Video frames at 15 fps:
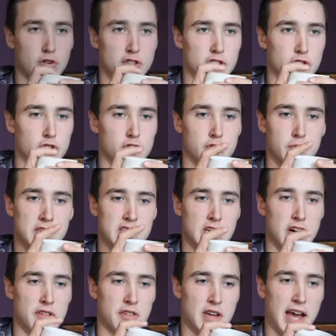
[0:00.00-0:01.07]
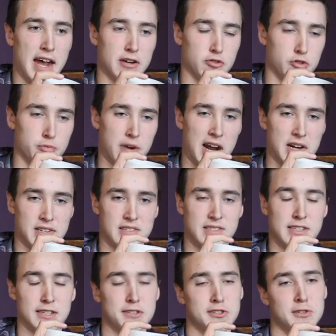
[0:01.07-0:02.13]
school, we started the actual
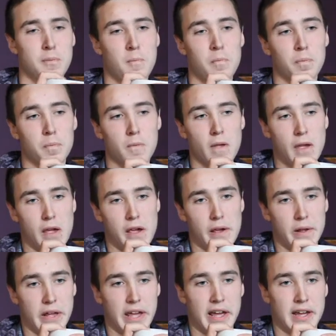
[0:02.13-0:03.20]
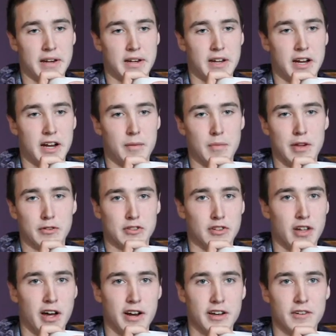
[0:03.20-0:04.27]
practices. And it was a
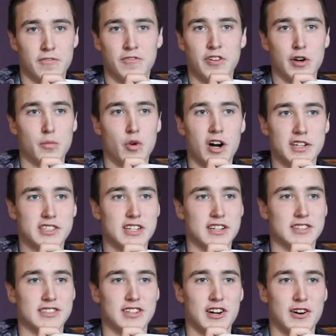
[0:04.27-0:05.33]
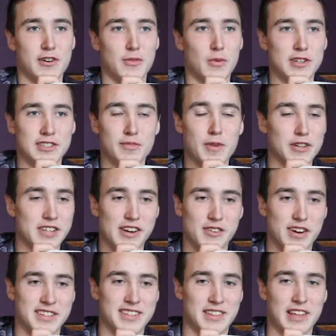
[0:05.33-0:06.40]
lot of film watching, so it wasn't the most
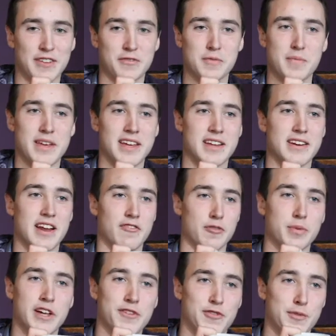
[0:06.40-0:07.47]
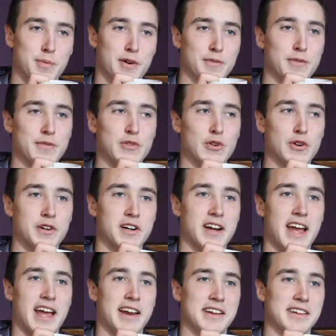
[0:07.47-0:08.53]
interesting thing for me, never playing football before,
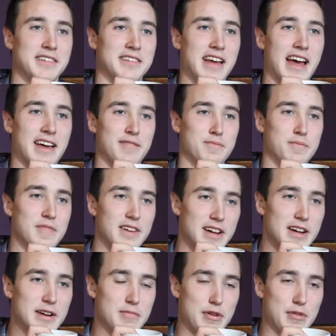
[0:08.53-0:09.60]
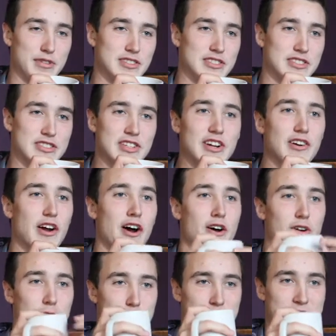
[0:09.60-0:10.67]
and it had pretty much
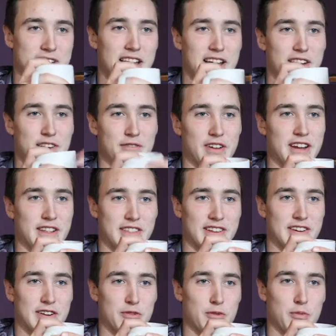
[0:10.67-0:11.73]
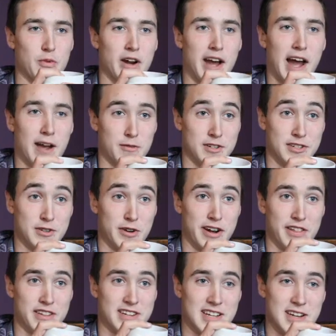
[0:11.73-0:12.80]
0% of anything to do with what I was doing
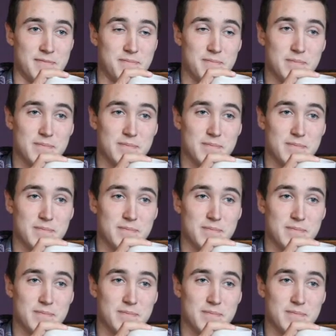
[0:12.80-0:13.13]
on the team.